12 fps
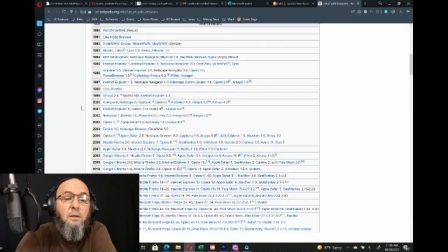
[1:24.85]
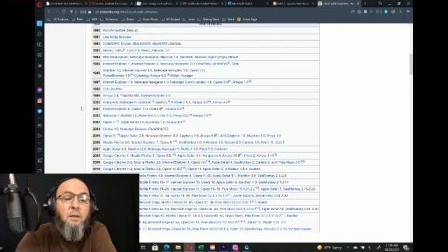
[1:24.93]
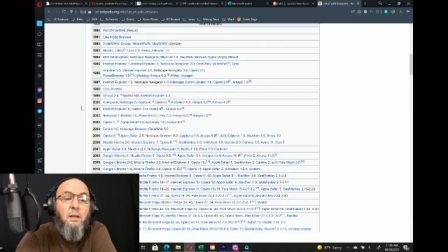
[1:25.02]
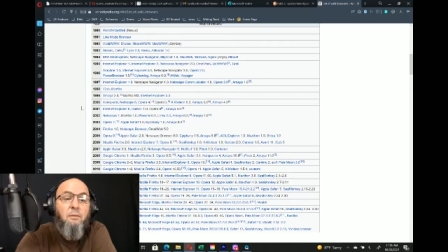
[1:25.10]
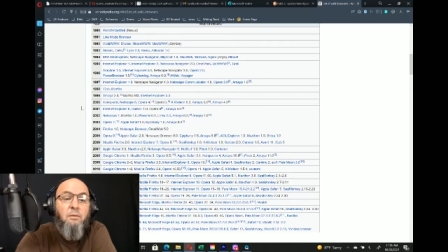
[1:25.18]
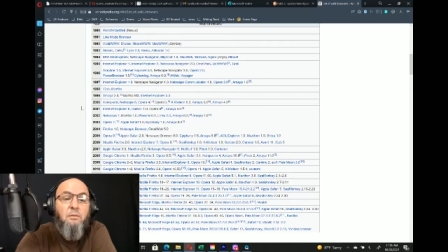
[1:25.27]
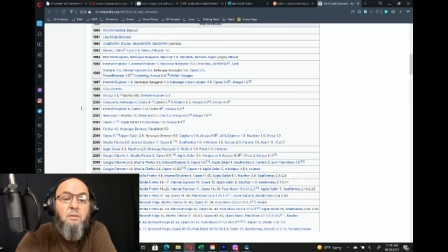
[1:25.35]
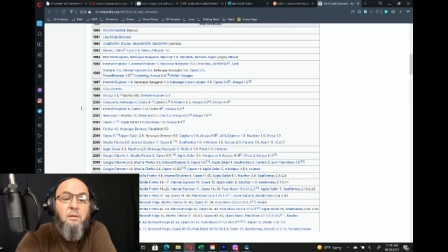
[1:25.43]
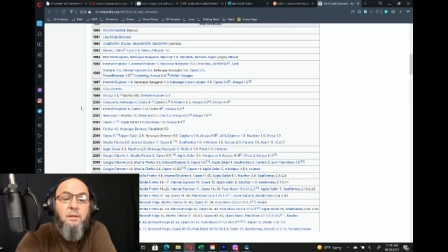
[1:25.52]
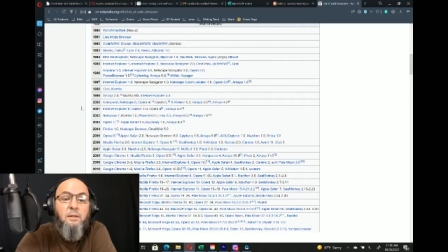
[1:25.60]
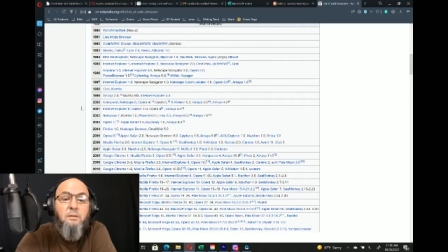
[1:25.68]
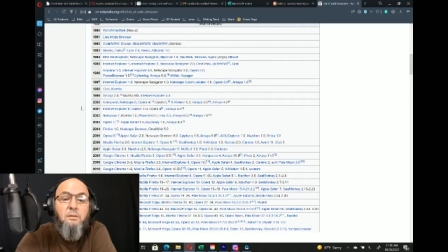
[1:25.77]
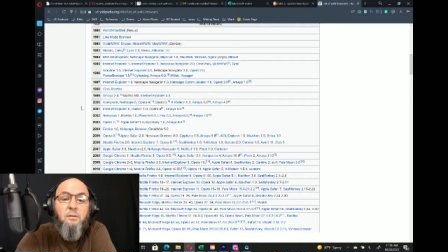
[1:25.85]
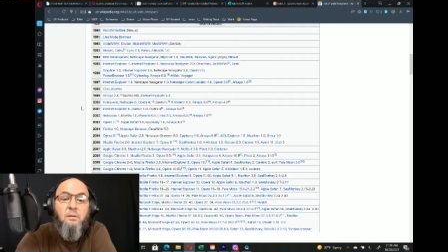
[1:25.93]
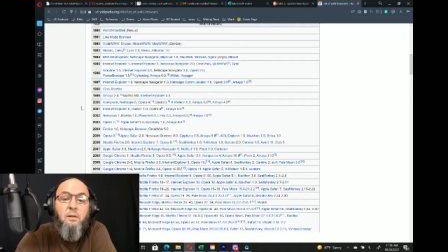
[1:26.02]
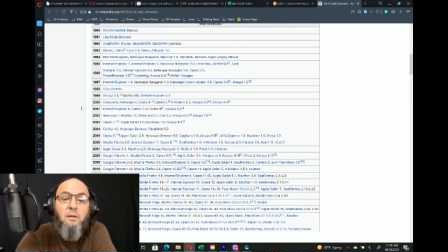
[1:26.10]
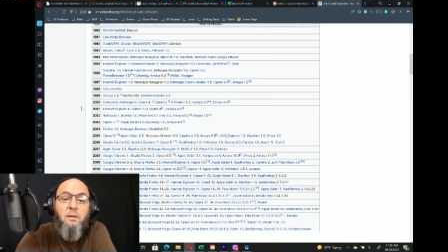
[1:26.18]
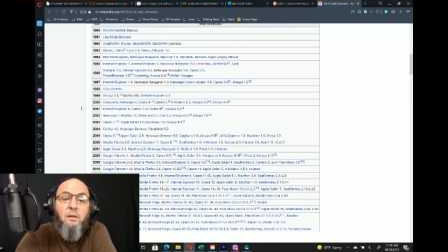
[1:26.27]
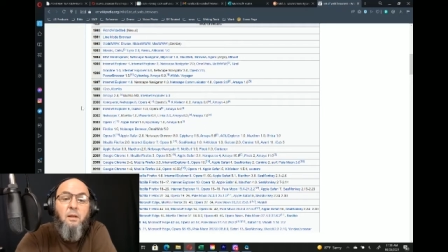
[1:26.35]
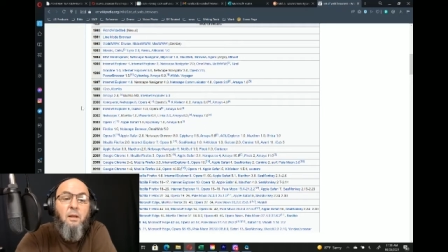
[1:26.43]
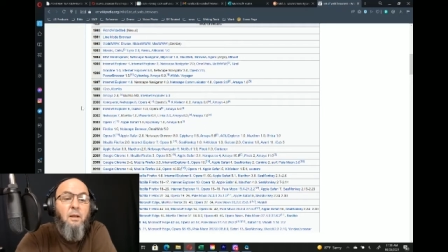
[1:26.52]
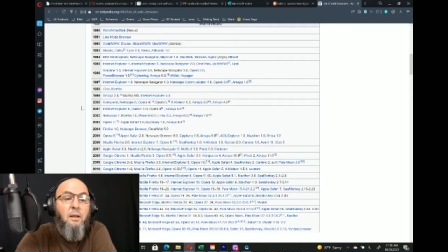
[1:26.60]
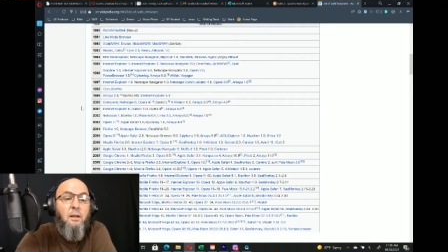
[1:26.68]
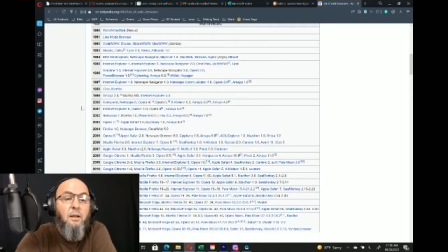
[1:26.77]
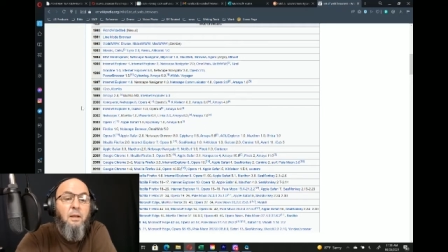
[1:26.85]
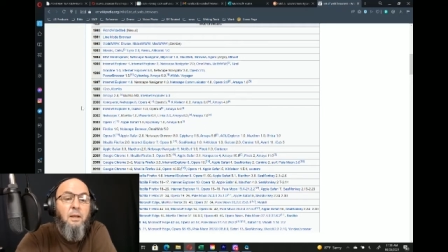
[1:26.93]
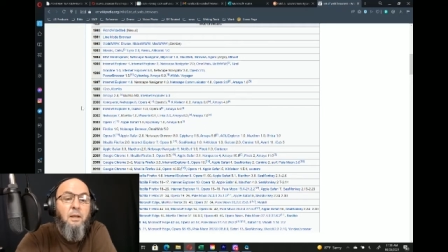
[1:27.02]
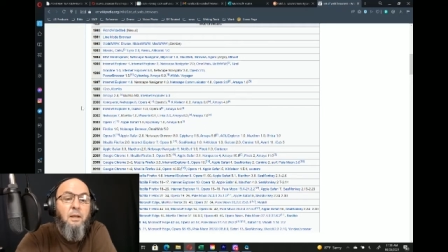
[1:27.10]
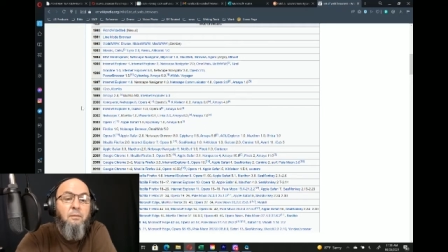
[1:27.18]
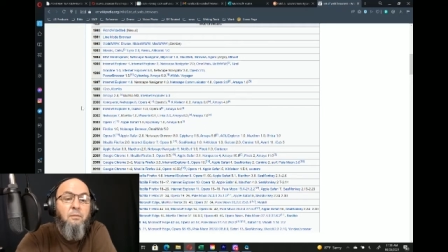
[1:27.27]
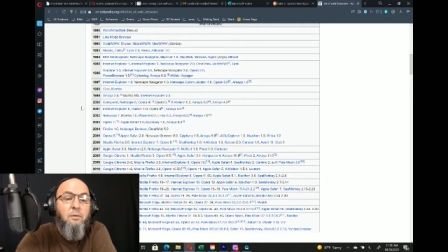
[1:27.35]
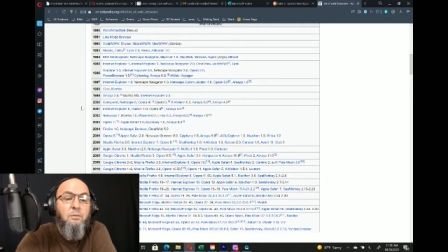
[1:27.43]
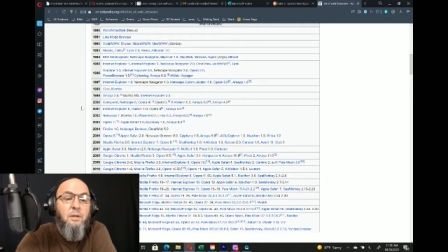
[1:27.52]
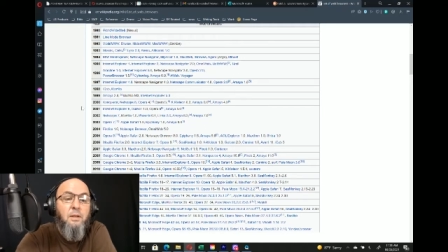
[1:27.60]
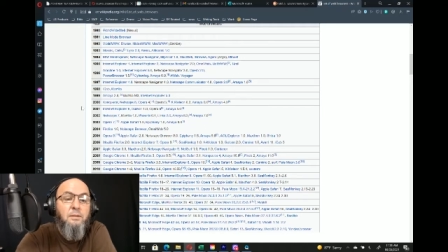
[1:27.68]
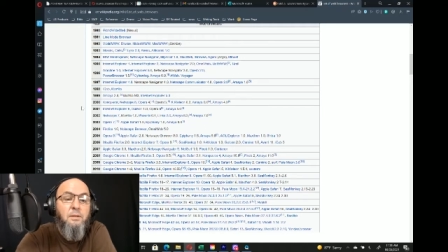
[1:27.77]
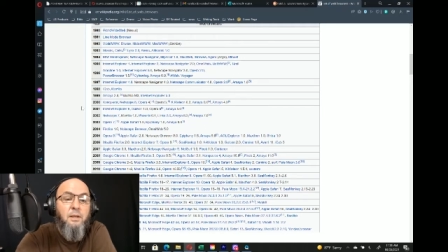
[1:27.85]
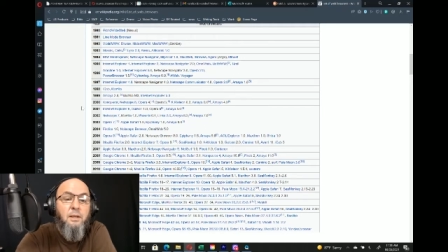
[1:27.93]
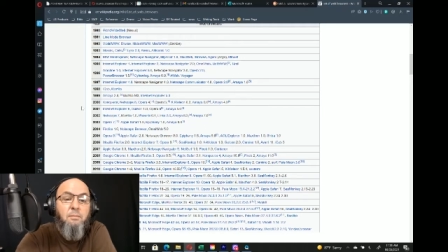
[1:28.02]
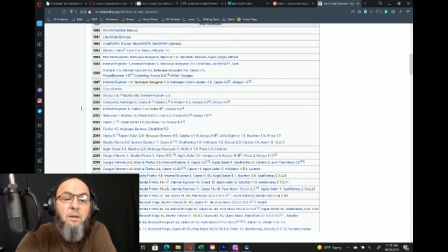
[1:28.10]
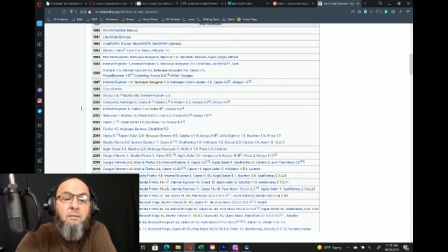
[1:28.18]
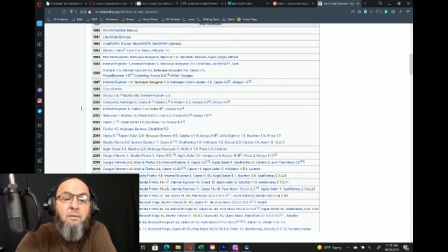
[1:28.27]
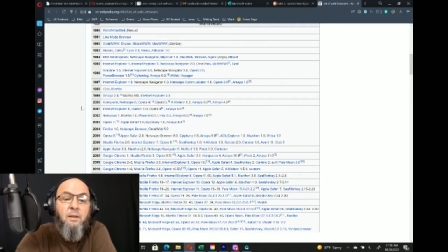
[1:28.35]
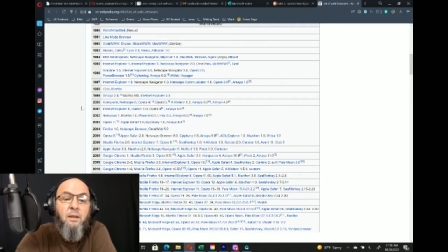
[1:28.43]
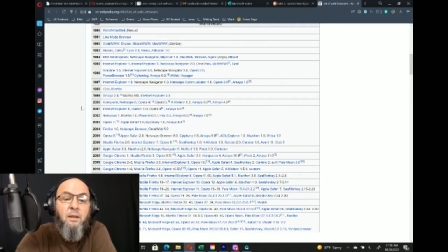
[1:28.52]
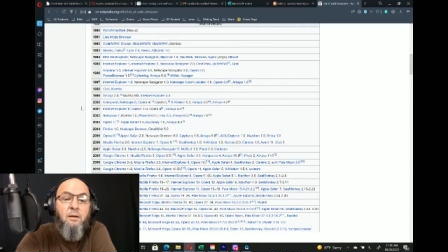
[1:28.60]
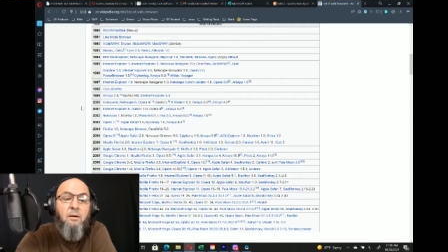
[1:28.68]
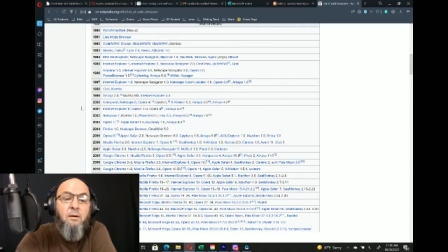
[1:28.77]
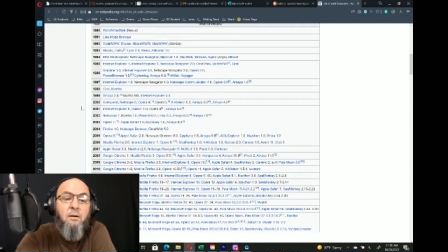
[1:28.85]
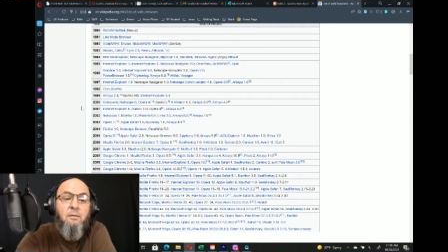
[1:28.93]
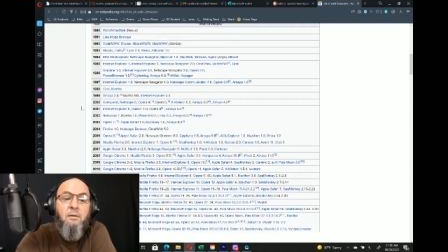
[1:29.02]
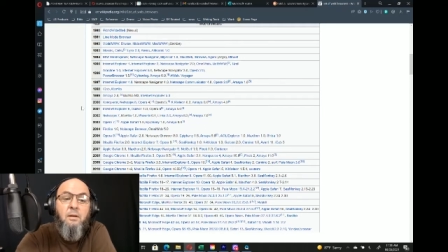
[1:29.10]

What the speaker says: I've used Lynx, I've used Netscape Navigator,